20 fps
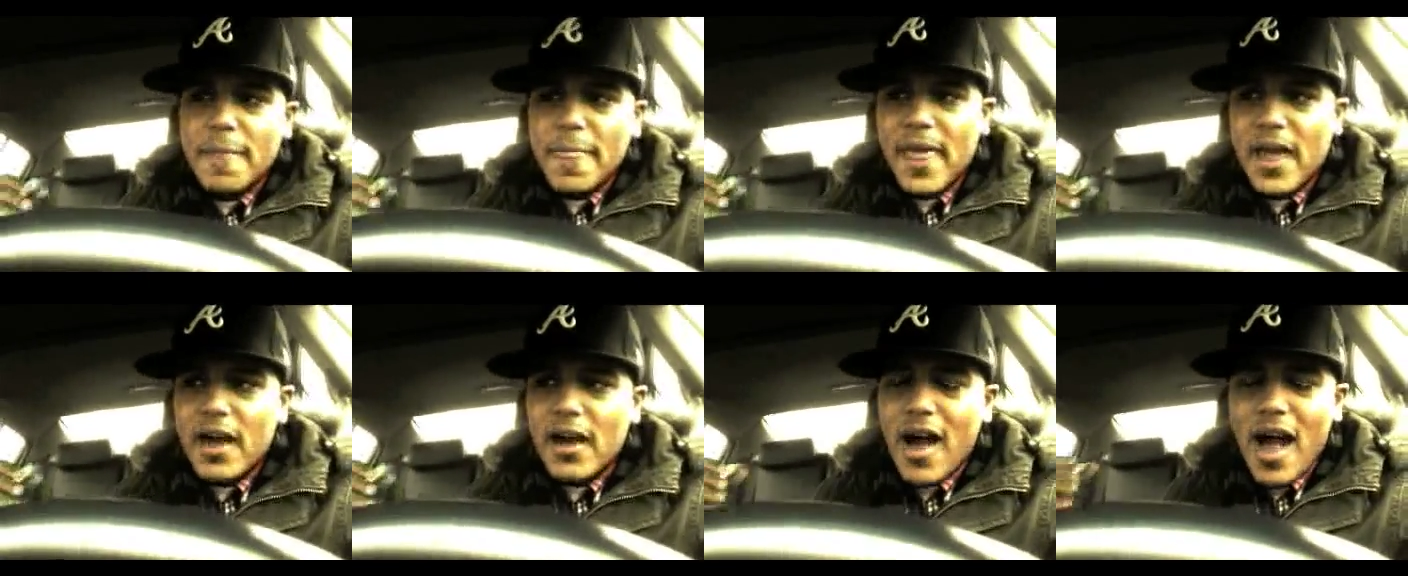
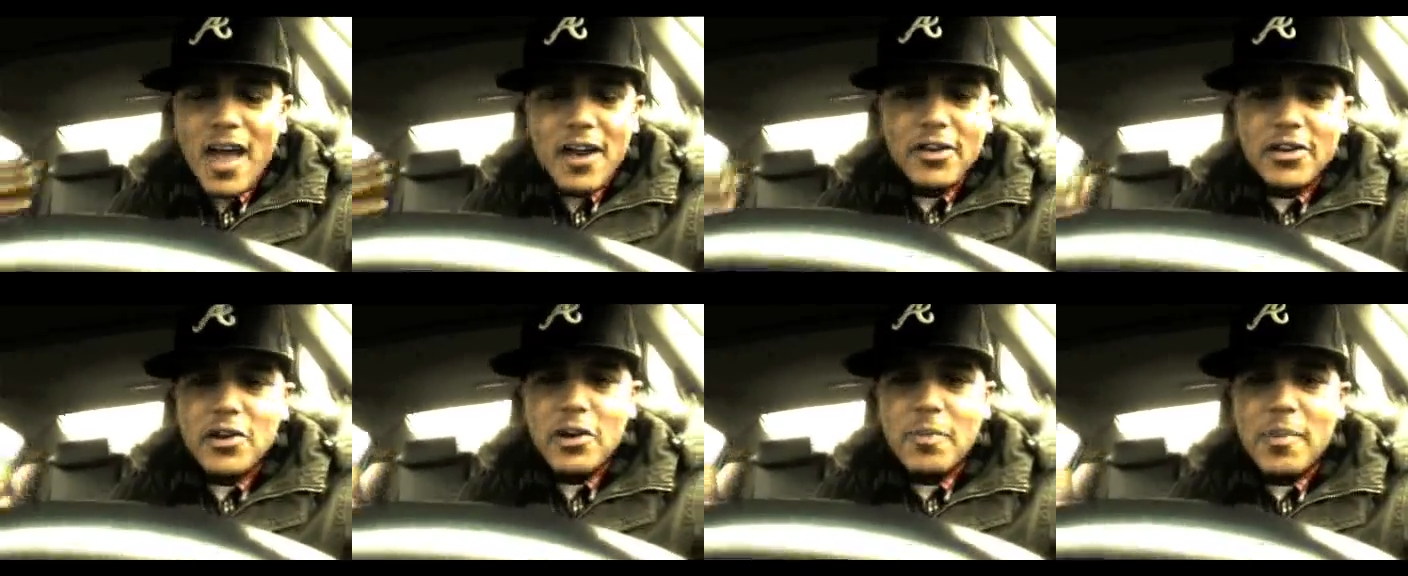Now,
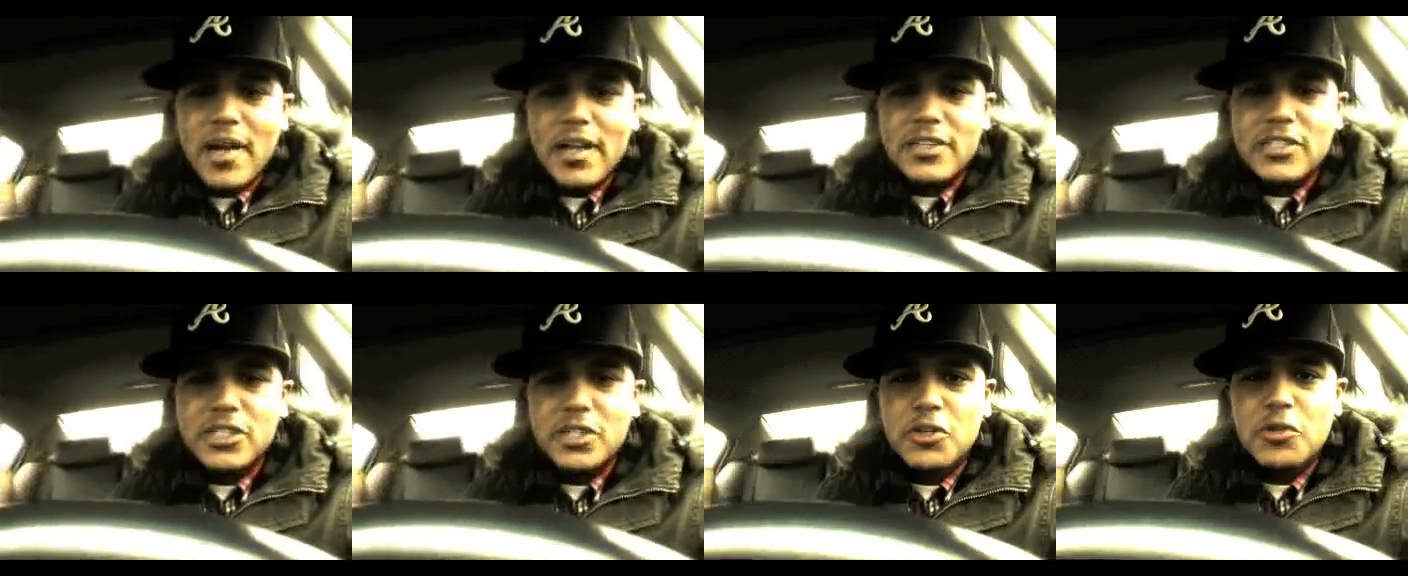I don't know
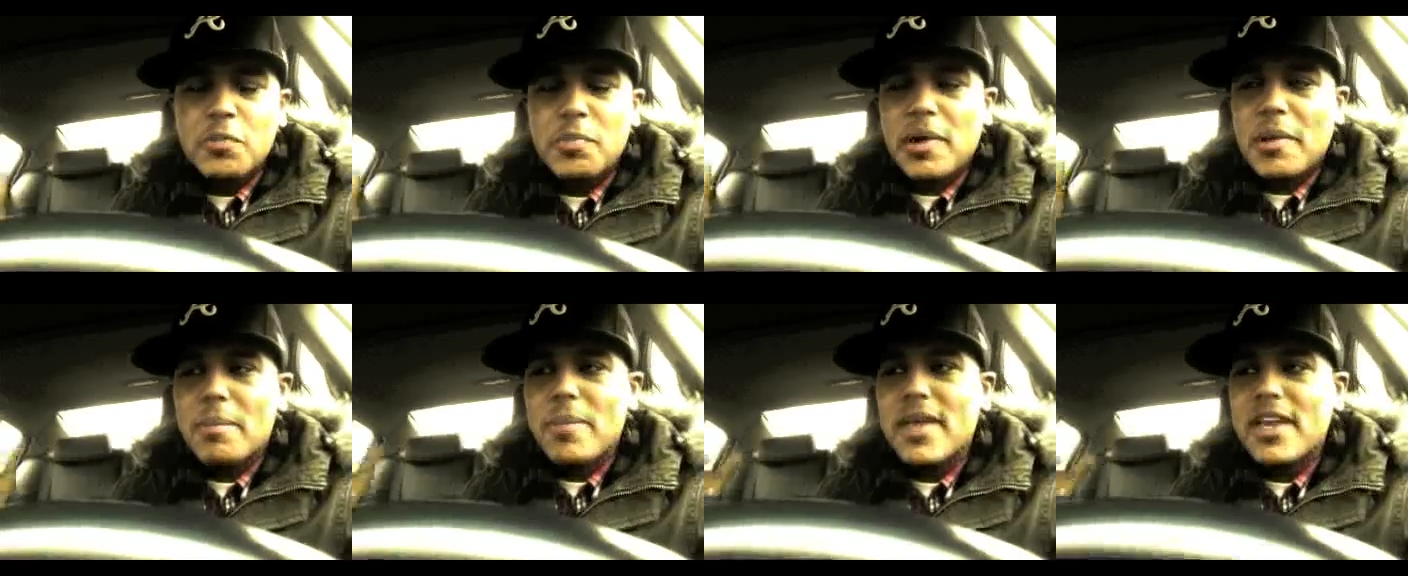about
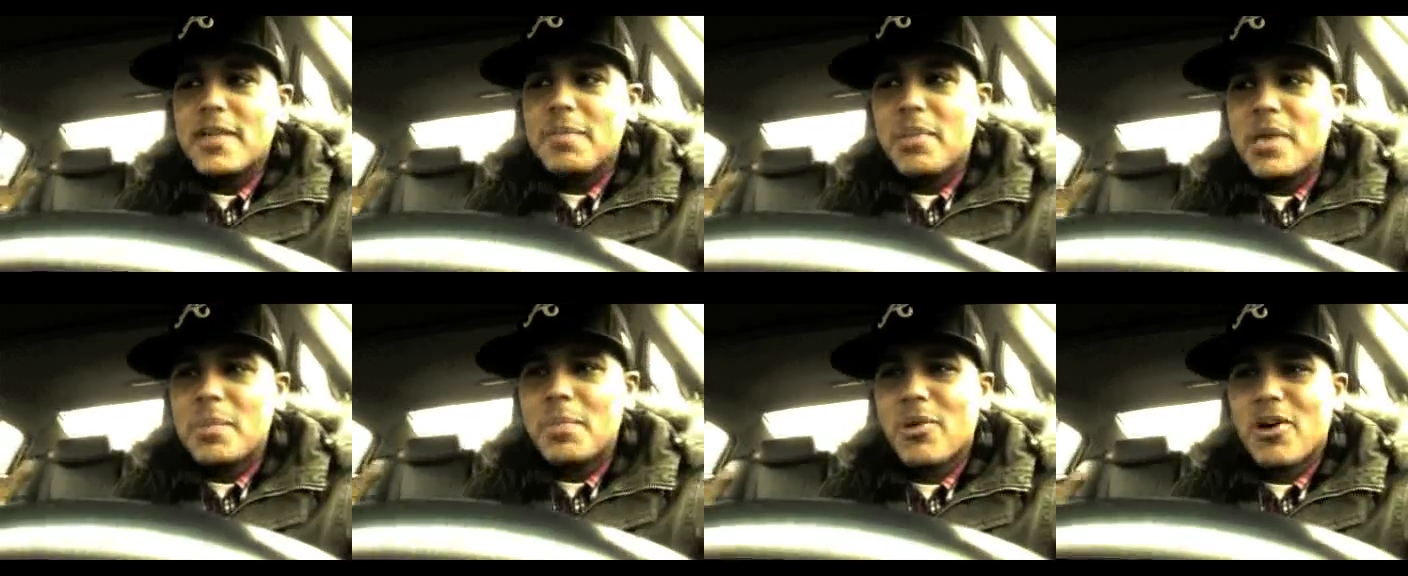you, but
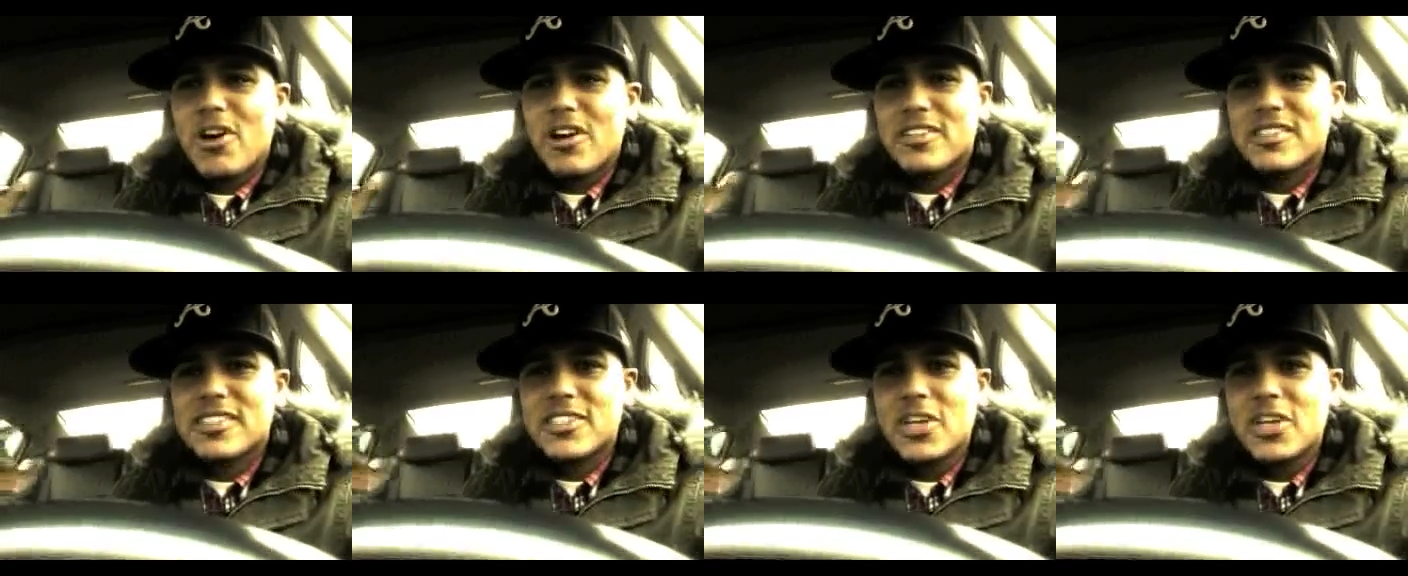many people are